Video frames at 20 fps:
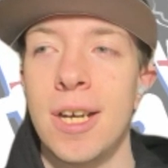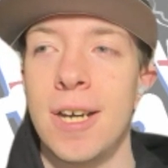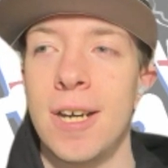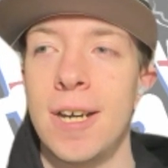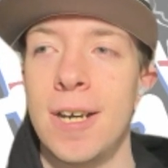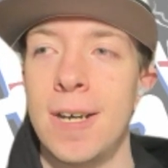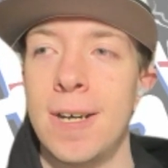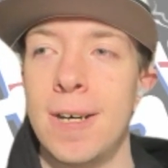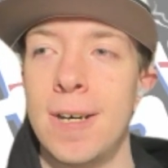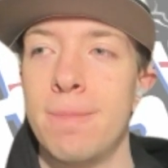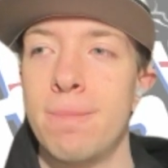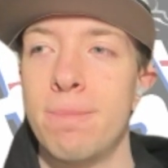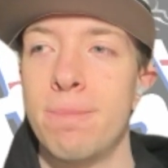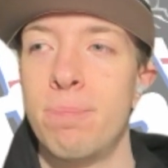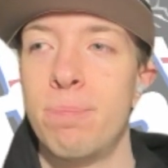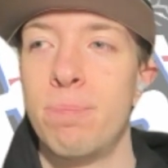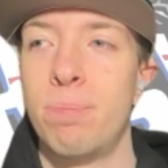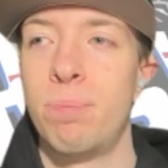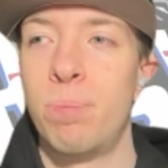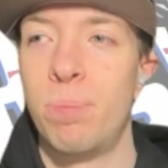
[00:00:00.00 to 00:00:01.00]

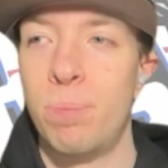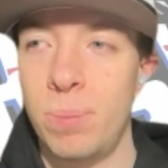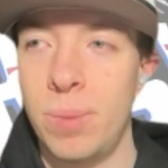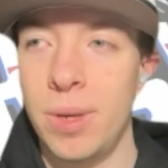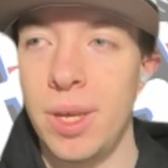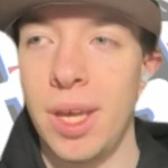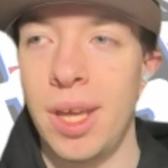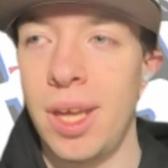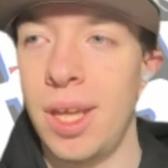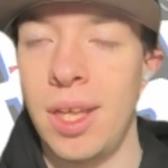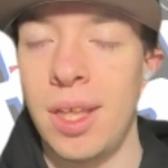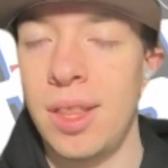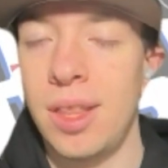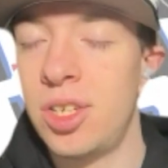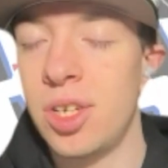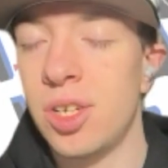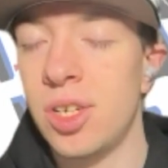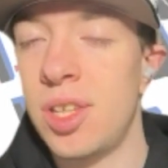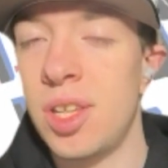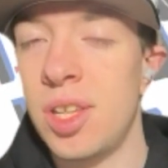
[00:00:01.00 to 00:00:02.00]
And
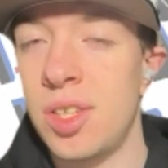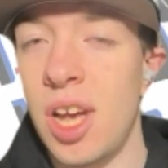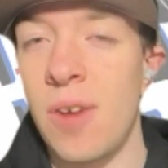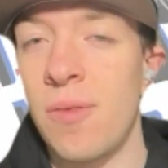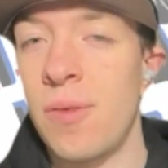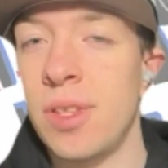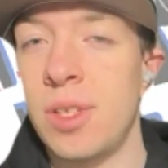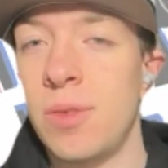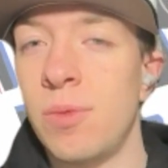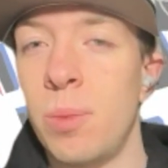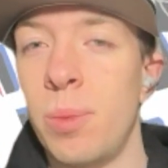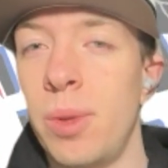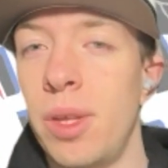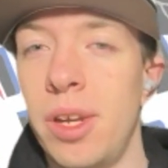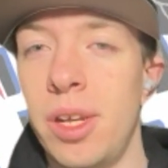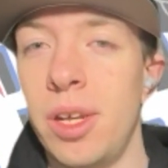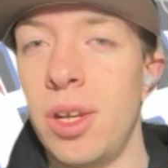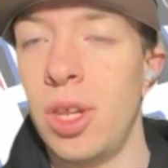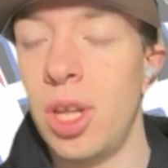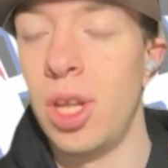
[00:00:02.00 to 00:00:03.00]
just his offensive
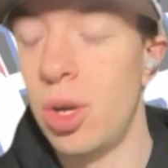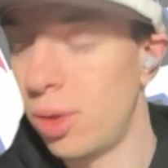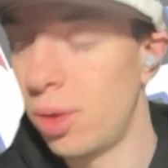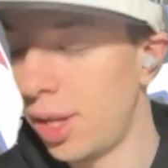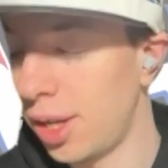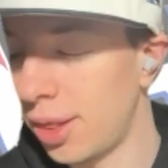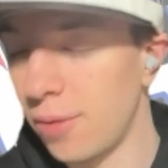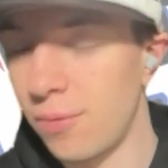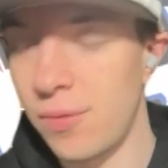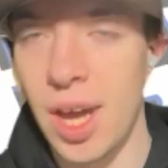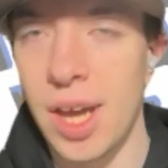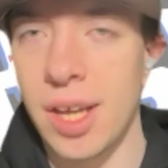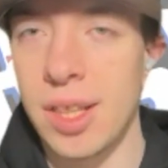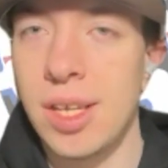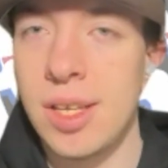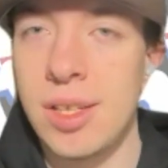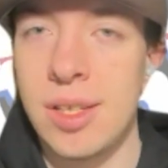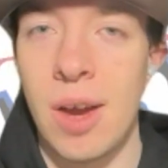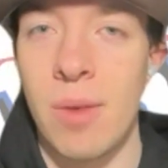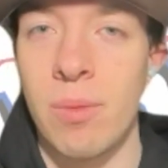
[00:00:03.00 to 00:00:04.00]
ability alone, like the fact
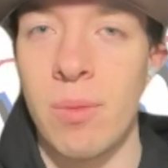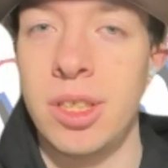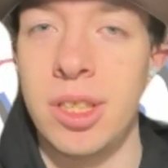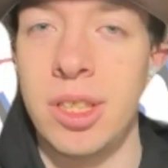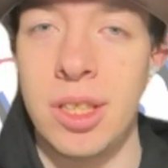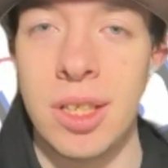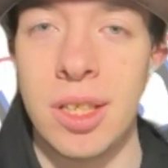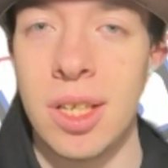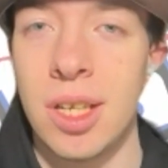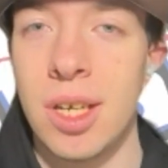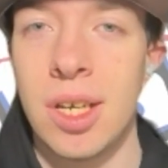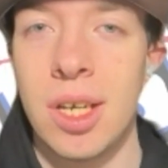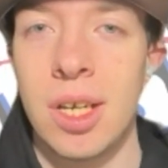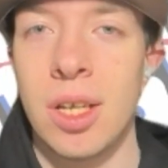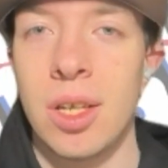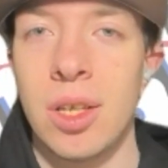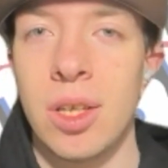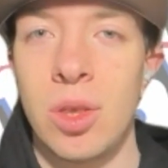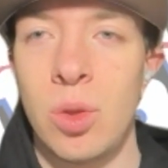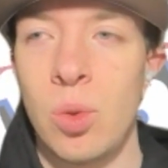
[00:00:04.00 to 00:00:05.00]
he's averaging
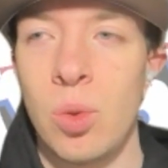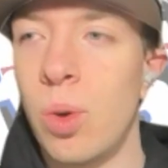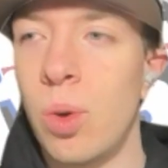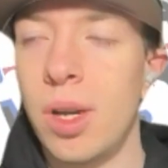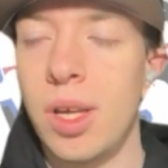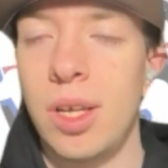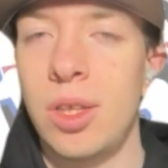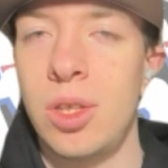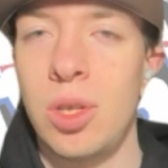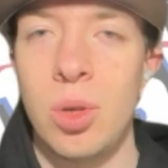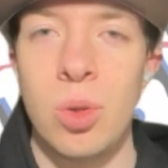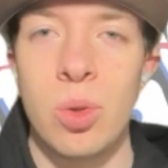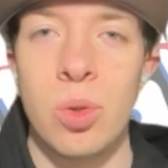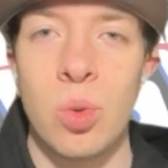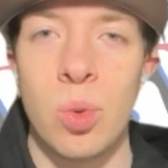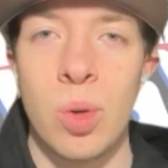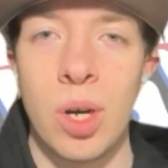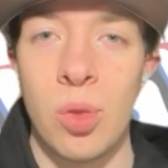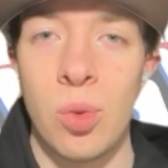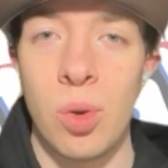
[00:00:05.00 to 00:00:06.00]
22,
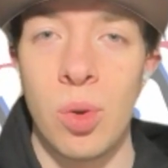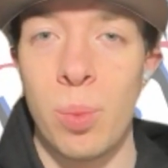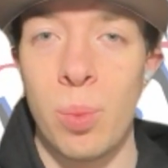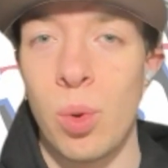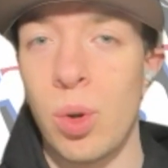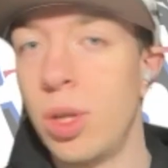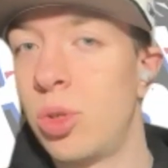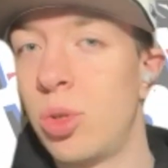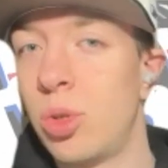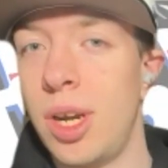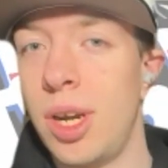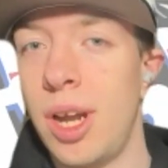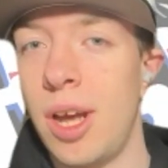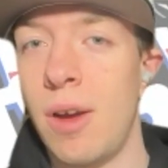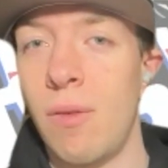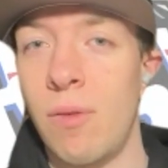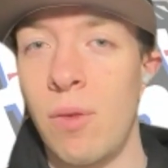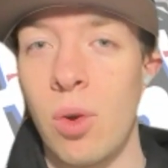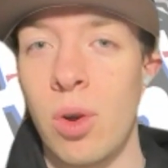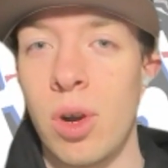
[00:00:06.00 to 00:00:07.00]
23 points right
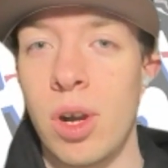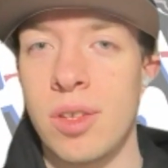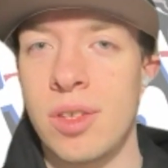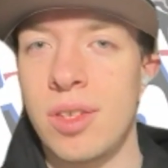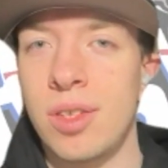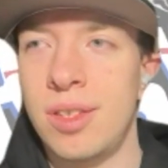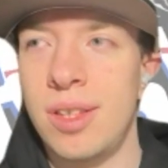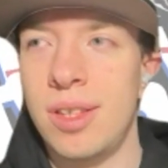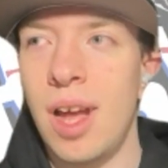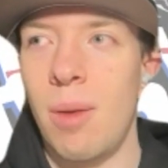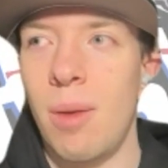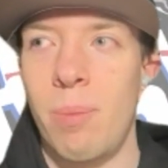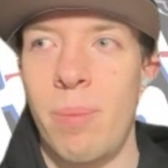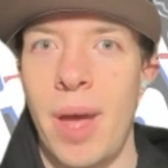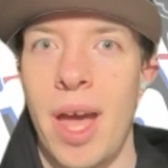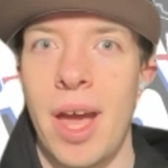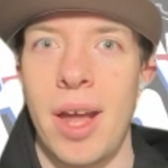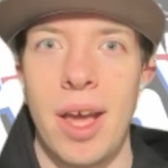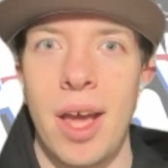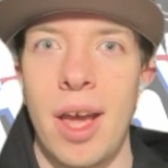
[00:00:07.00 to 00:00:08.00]
now for us is not
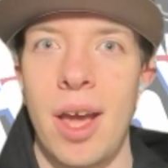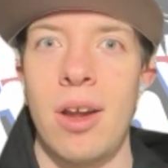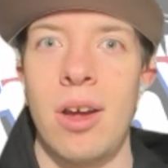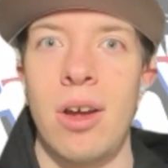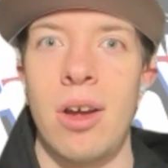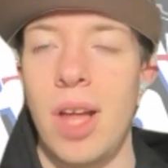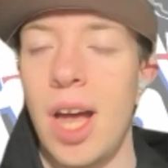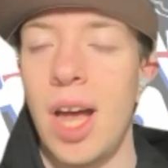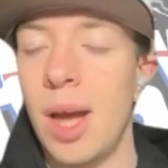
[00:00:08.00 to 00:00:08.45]
bad at all.